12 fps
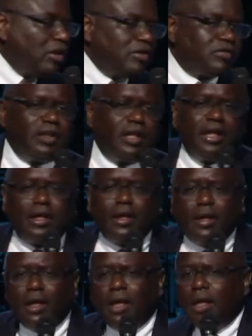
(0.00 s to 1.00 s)
and a sling.
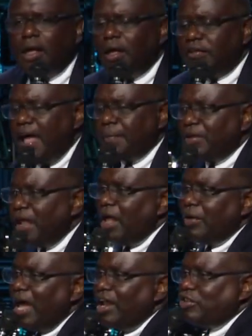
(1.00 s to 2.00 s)
Samson, I don't
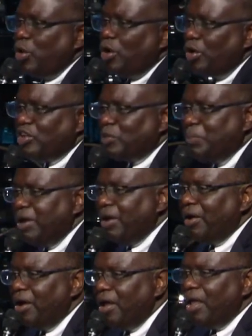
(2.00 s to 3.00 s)
got a sword or a spear,
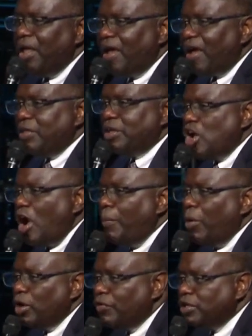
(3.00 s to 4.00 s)
got the
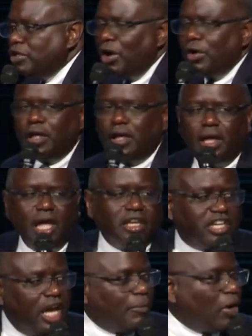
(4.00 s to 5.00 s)
jawbone of a donkey.
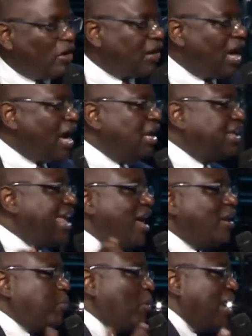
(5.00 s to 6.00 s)
Shamgar said, I got a
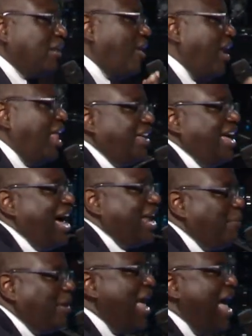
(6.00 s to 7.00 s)
cattle prod. That's all I got. I
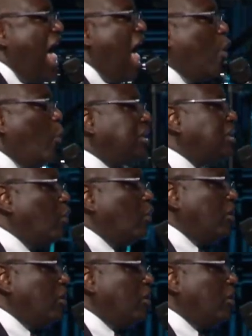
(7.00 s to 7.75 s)
mean, I wish it